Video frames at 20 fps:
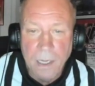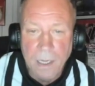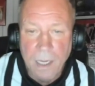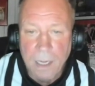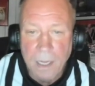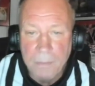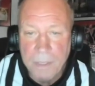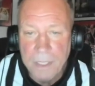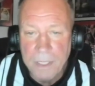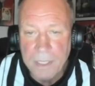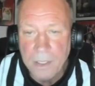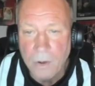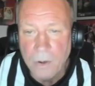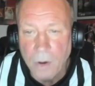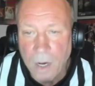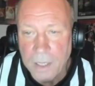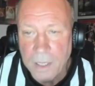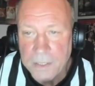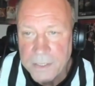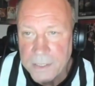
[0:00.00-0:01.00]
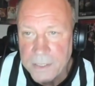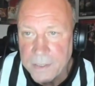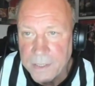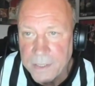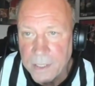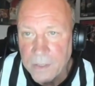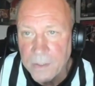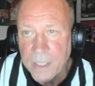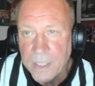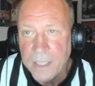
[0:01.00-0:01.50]
Austin
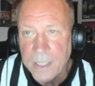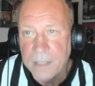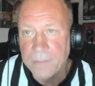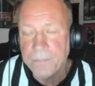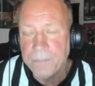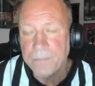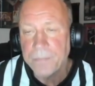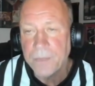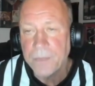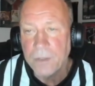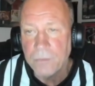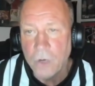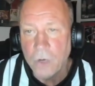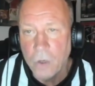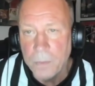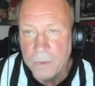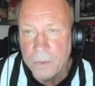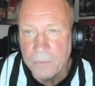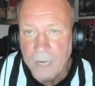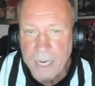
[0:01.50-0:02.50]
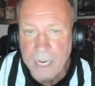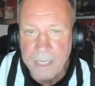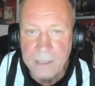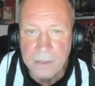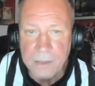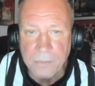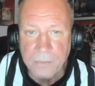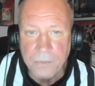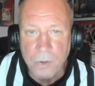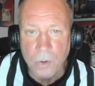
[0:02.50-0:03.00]
Theory, Roman
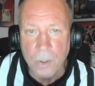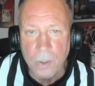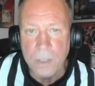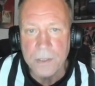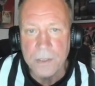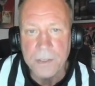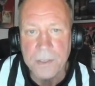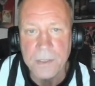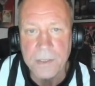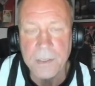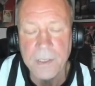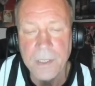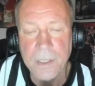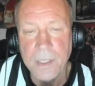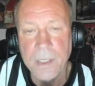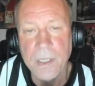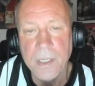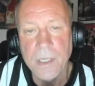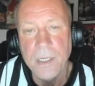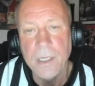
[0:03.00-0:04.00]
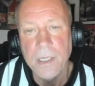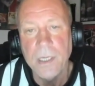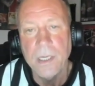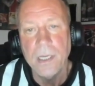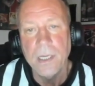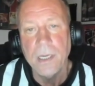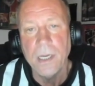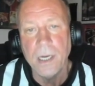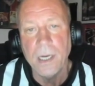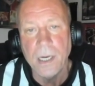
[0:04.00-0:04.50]
Reigns, of course.
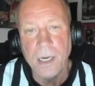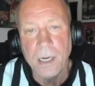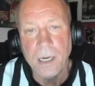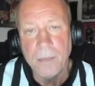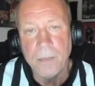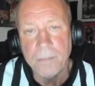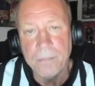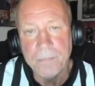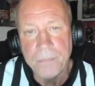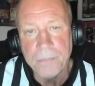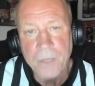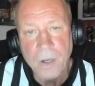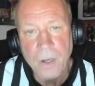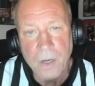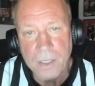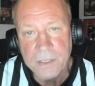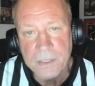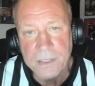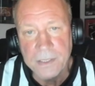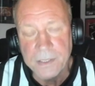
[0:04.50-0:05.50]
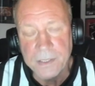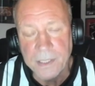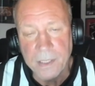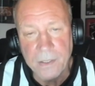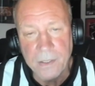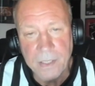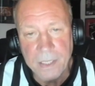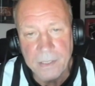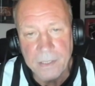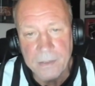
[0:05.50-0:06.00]
Austin
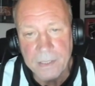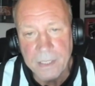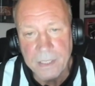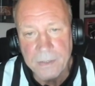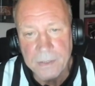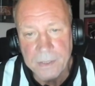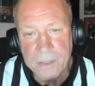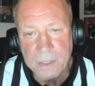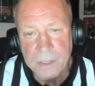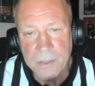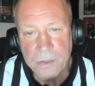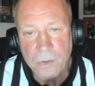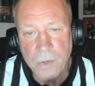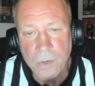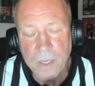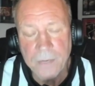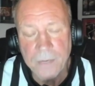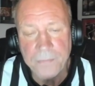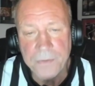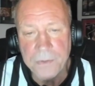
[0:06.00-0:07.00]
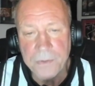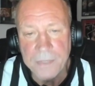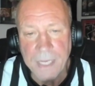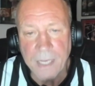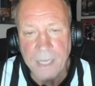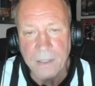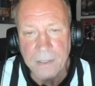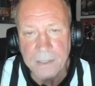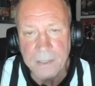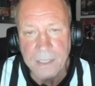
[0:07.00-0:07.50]
Theory, and there's quite a few
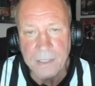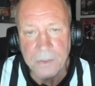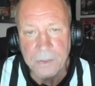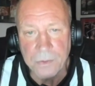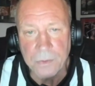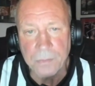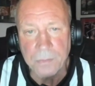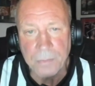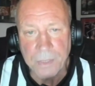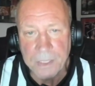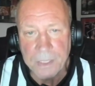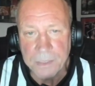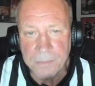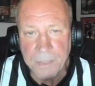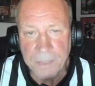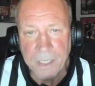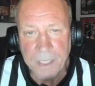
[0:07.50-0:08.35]
talent that do impress me.